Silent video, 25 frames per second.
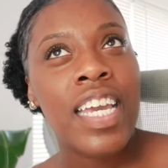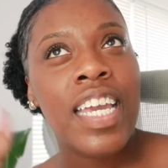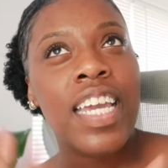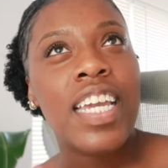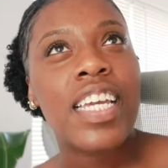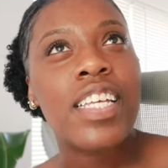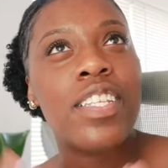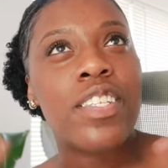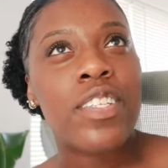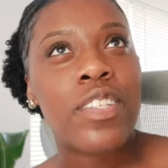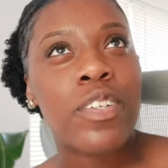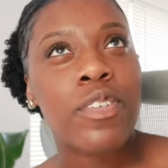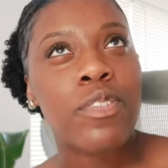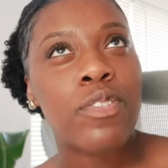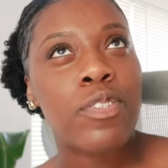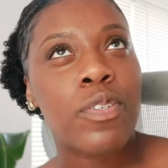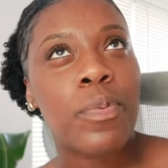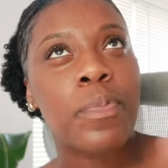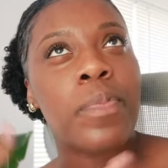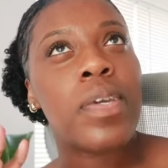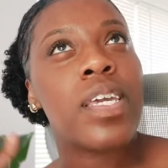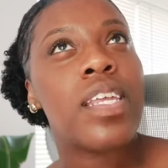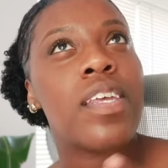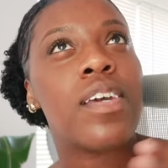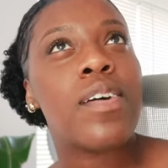in social
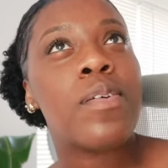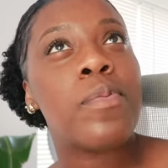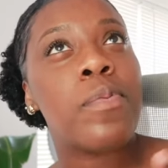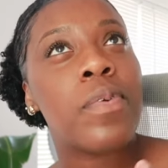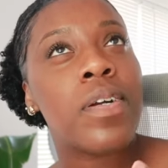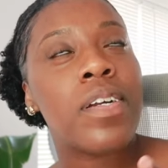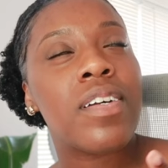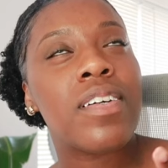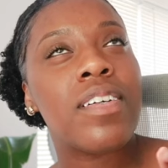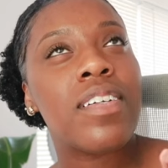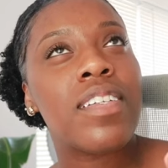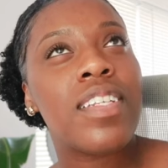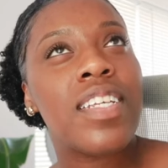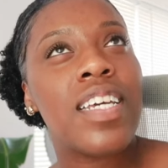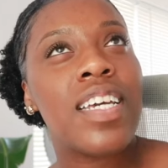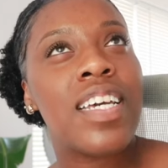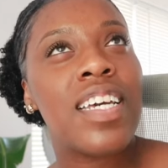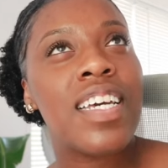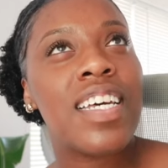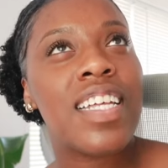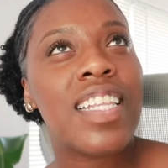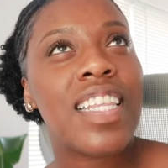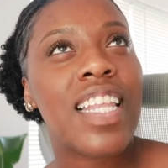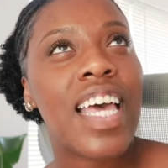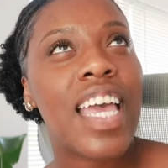media world
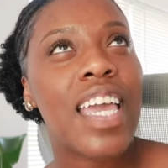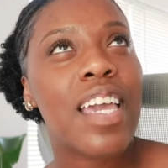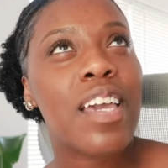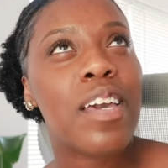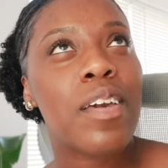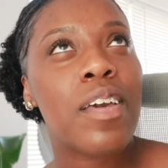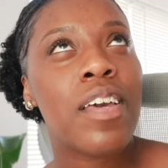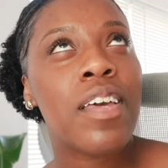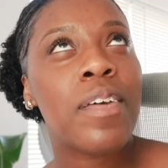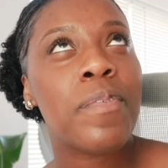like